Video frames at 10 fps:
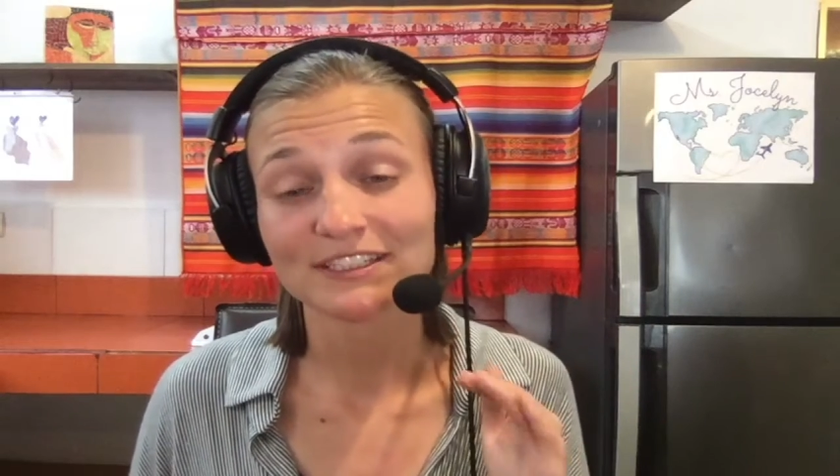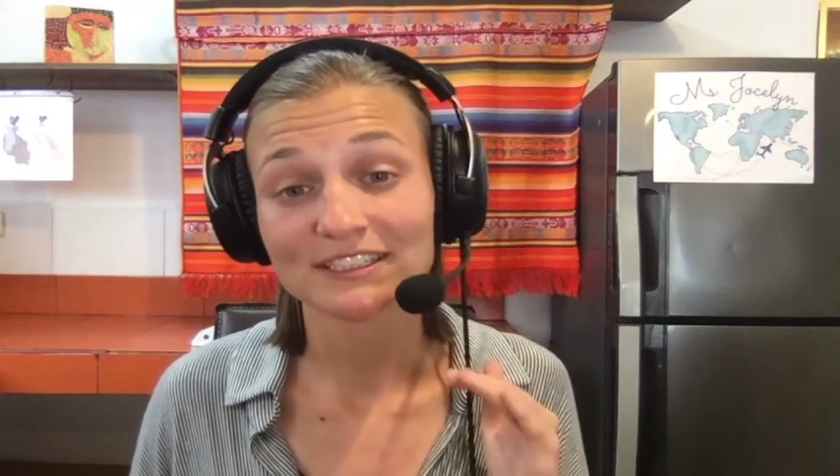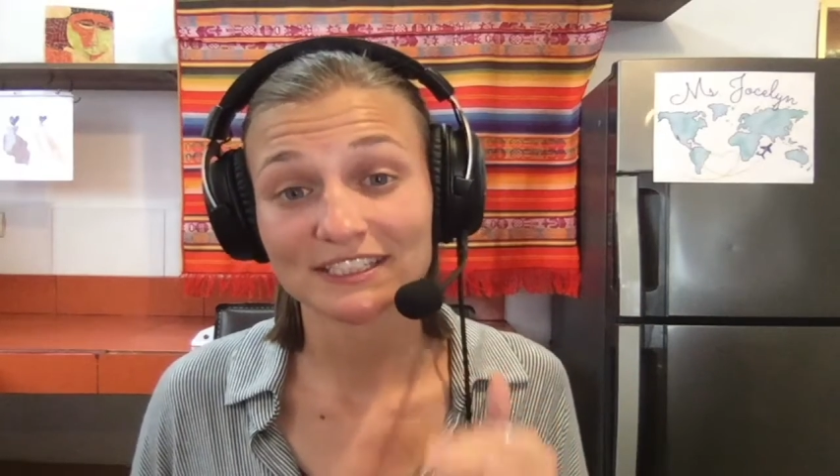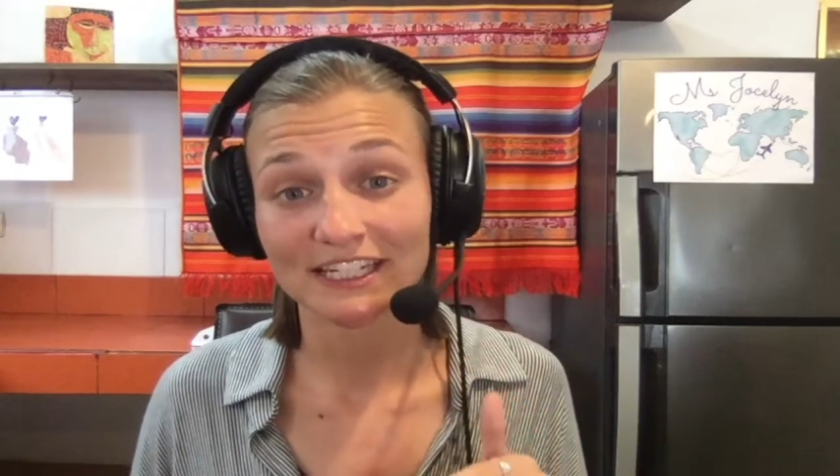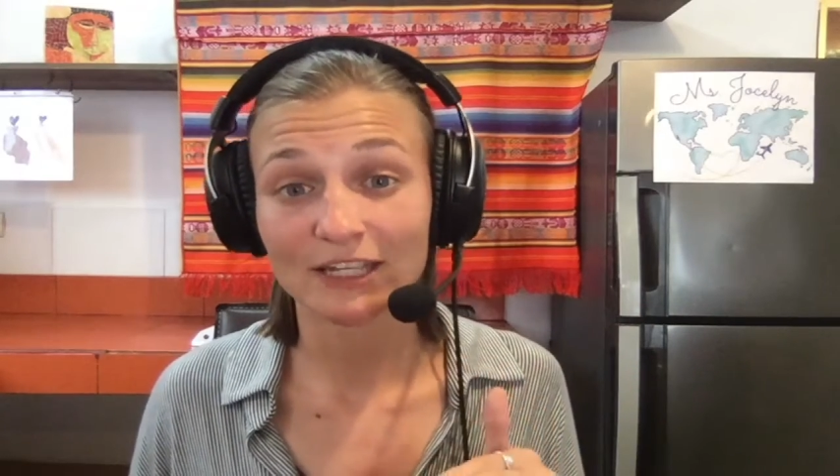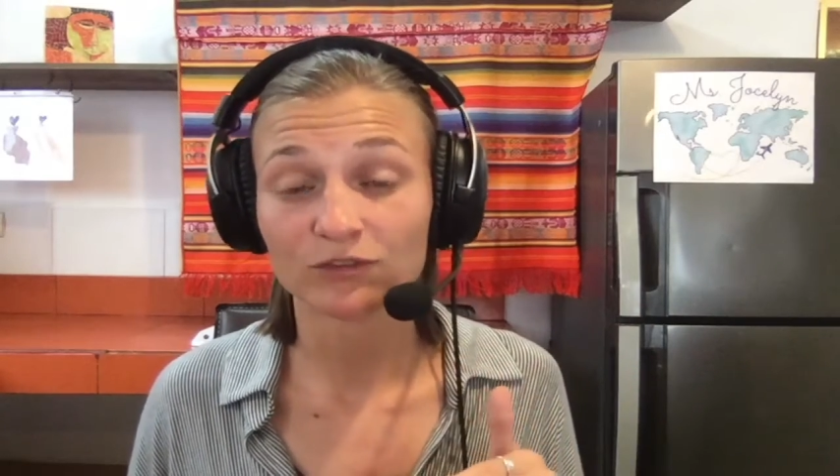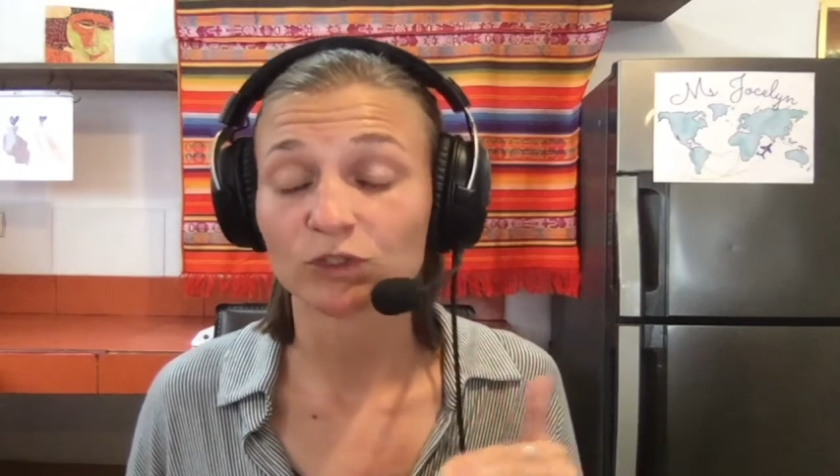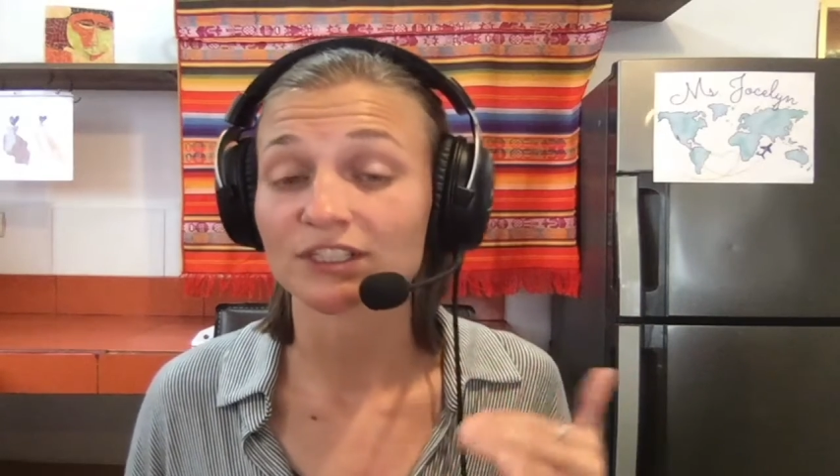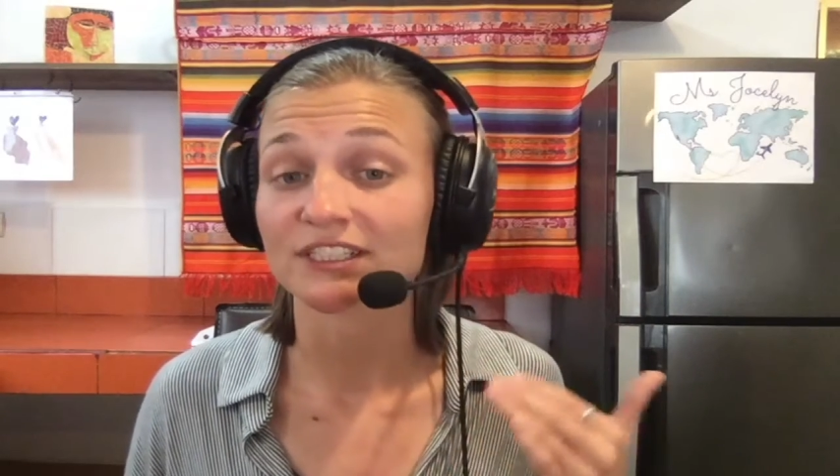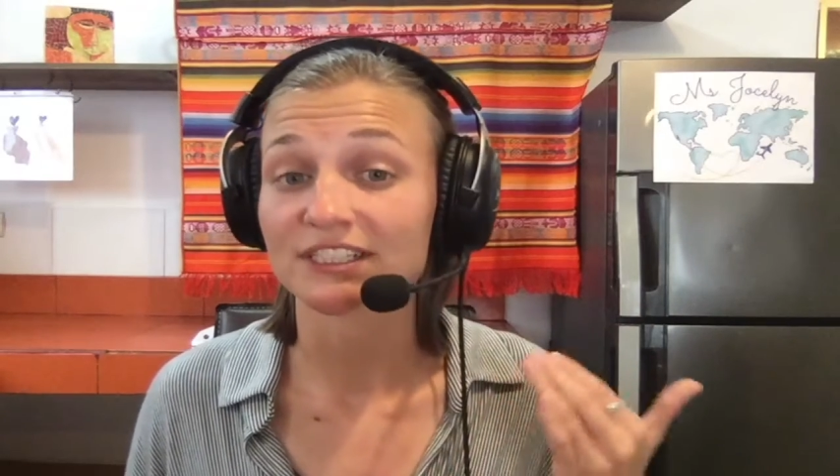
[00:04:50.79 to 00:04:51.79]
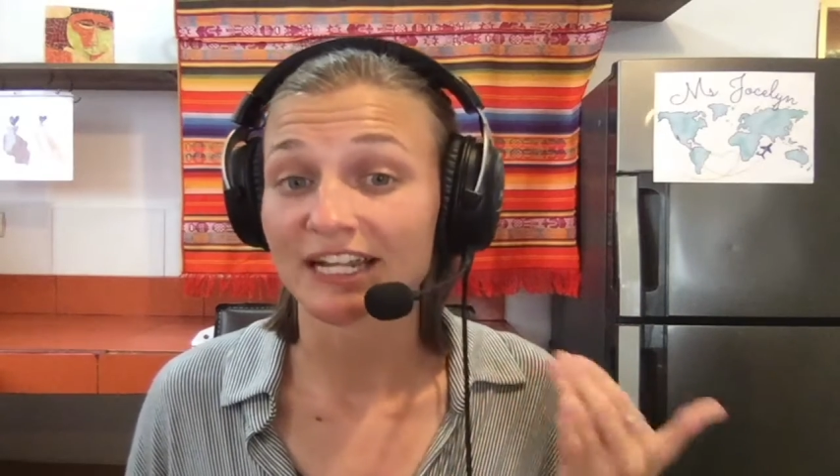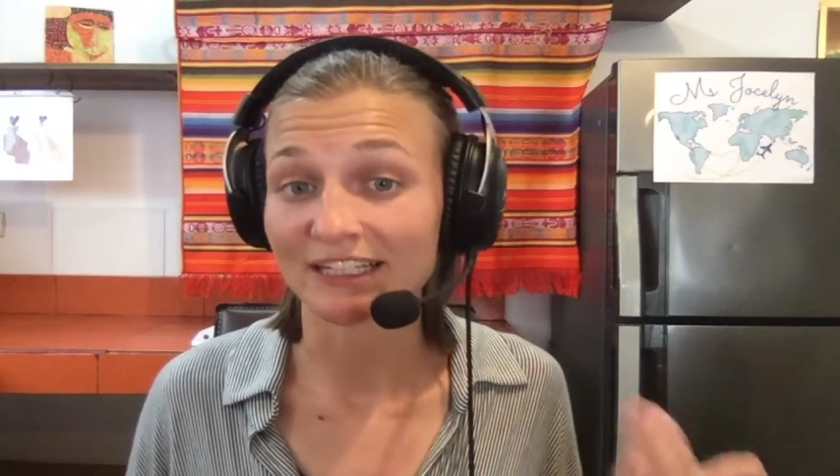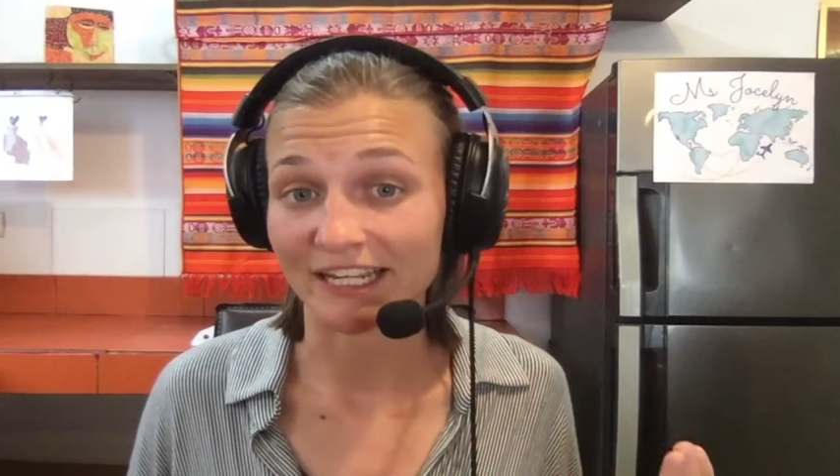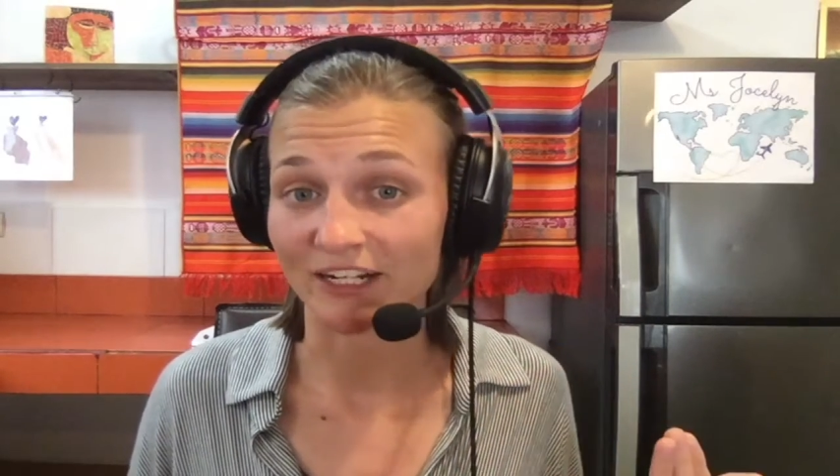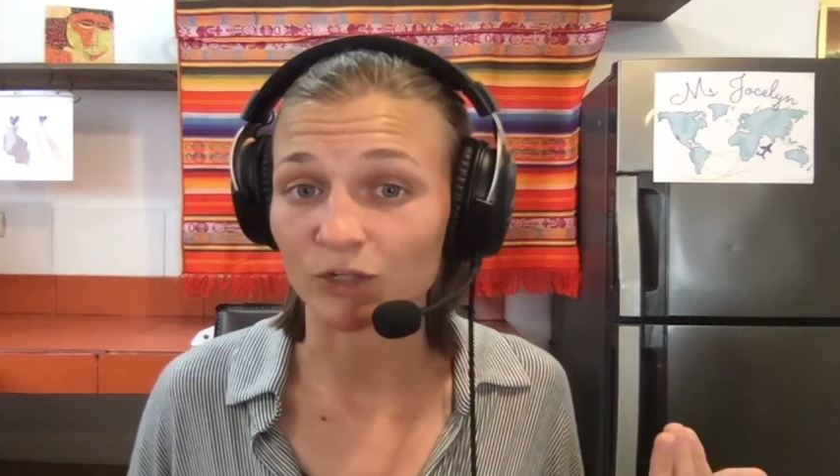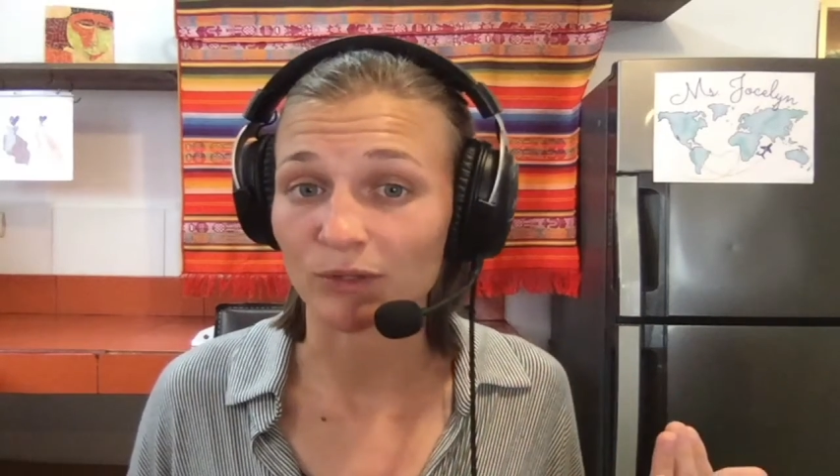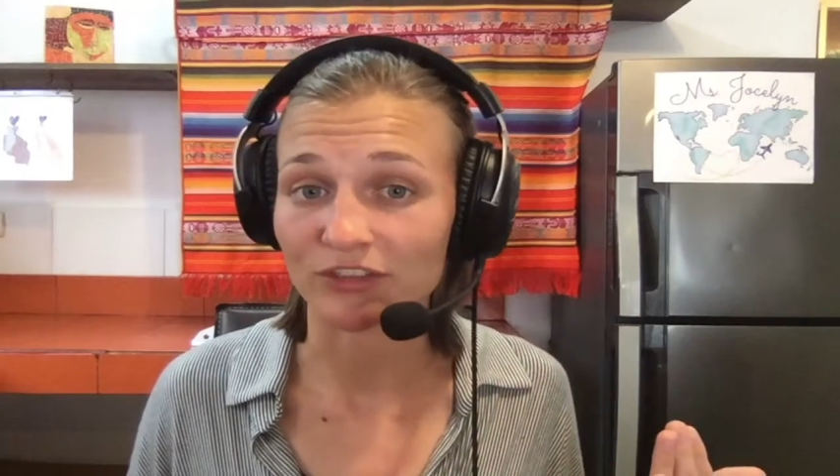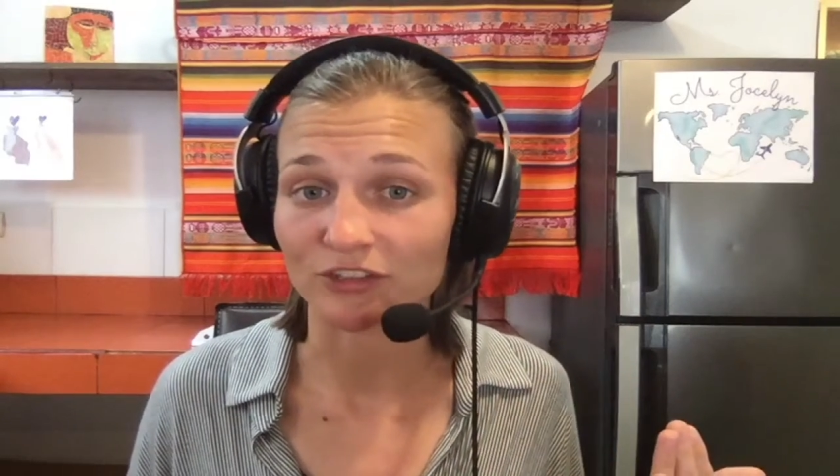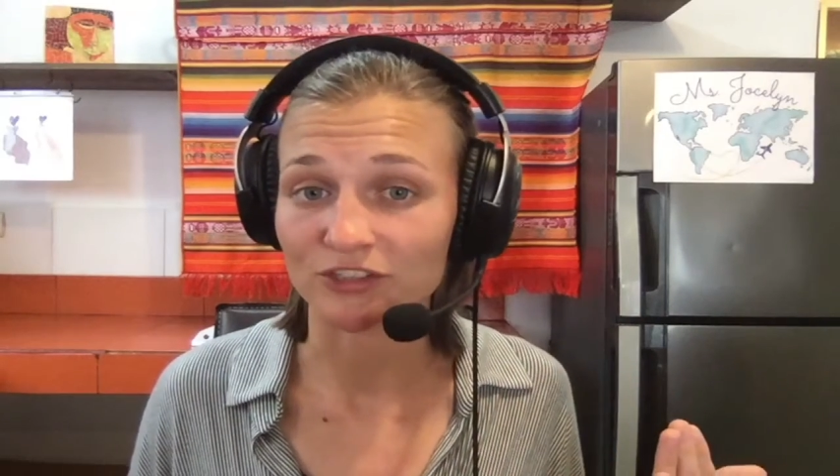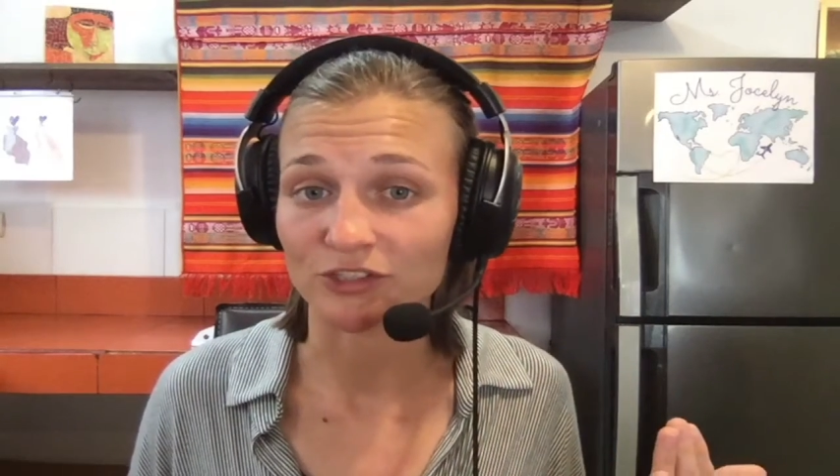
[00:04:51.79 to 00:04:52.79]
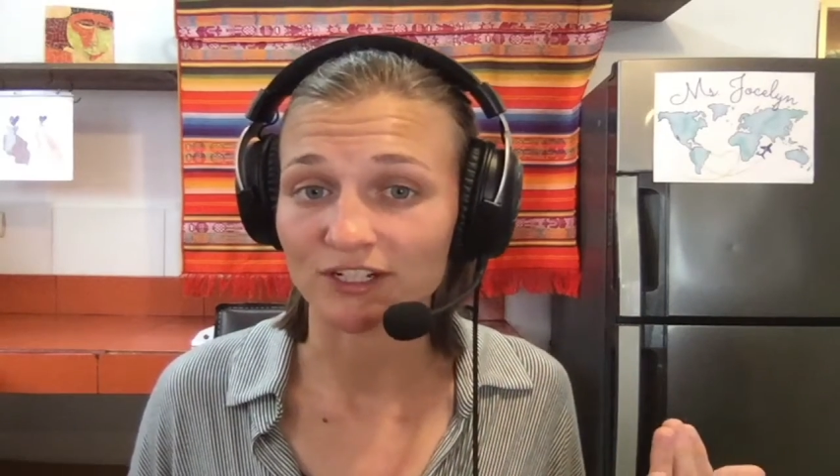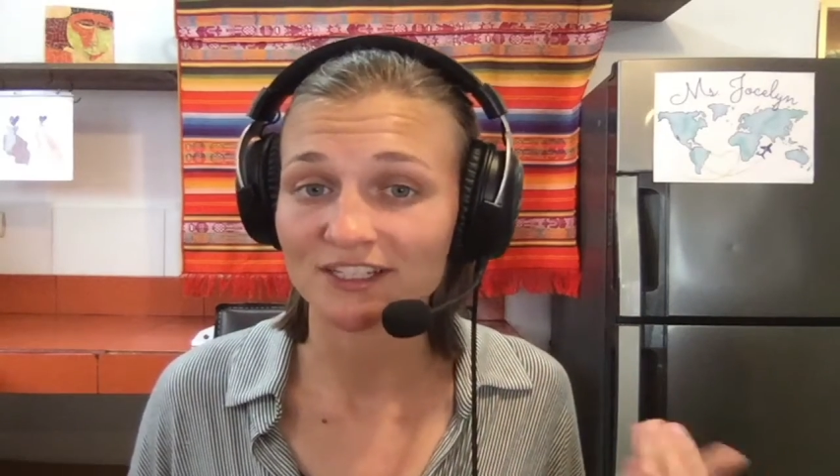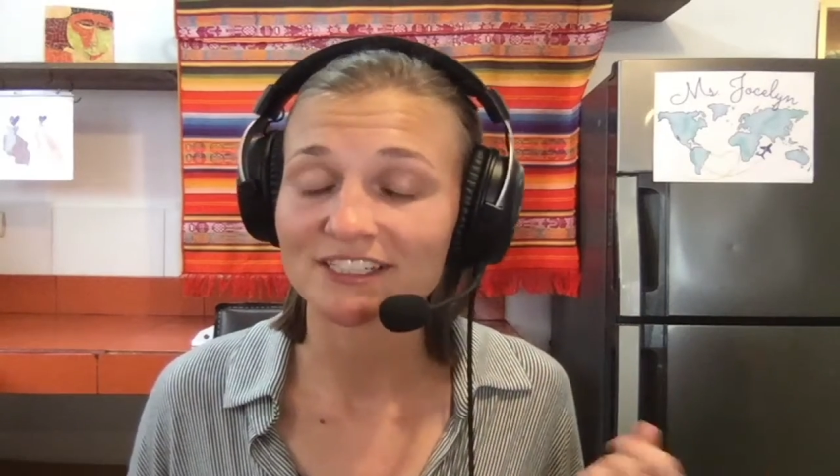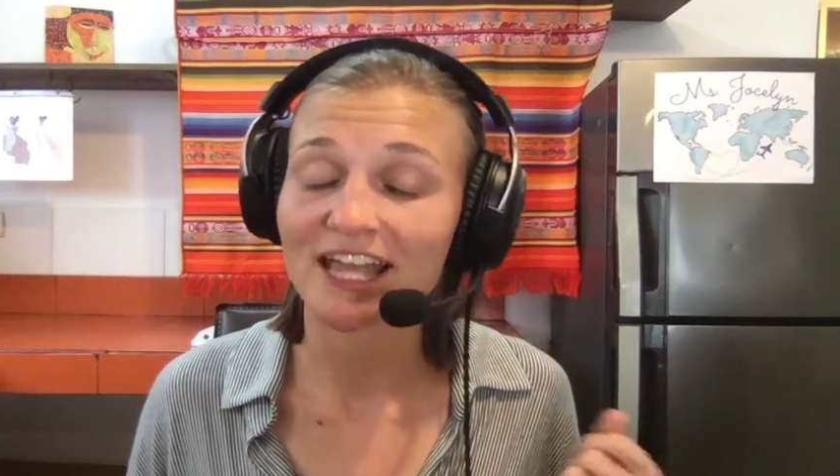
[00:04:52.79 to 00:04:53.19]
see if you can stay later with your students.